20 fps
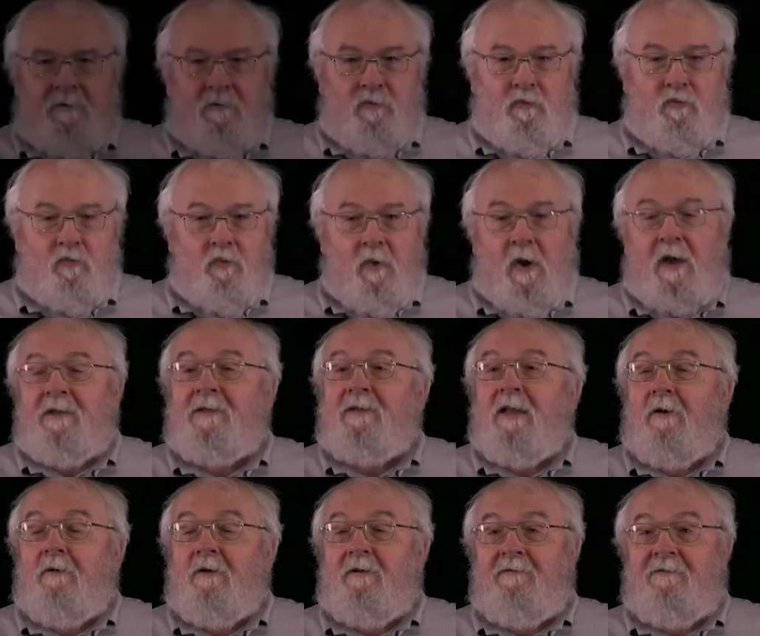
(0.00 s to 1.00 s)
Right,
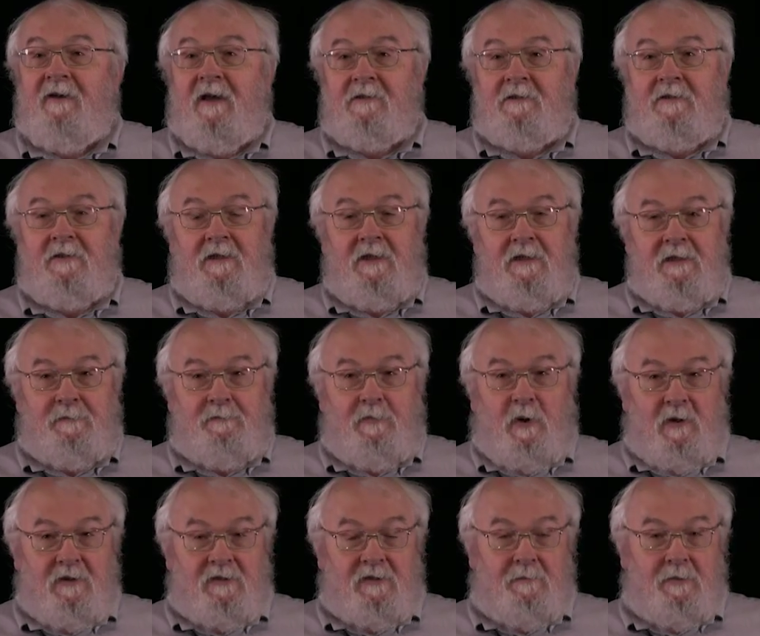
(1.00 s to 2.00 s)
now in fact it is
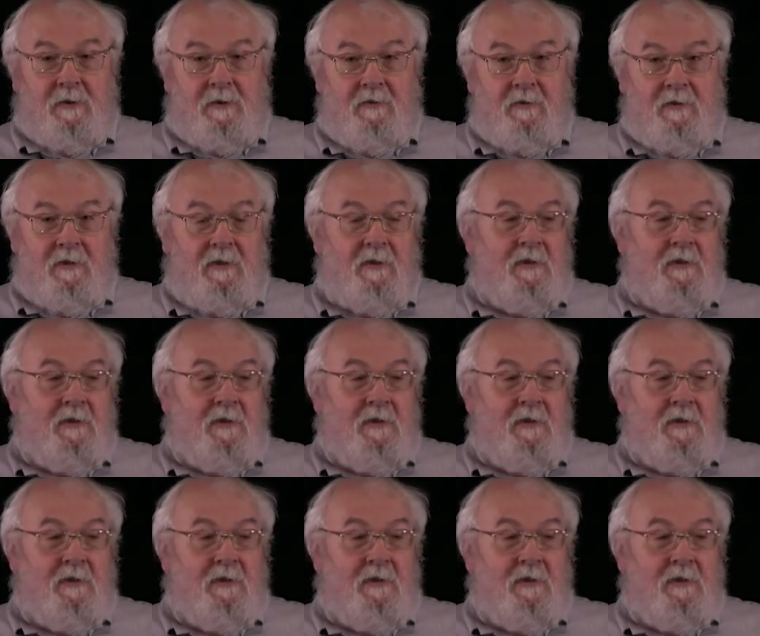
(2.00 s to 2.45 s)
possible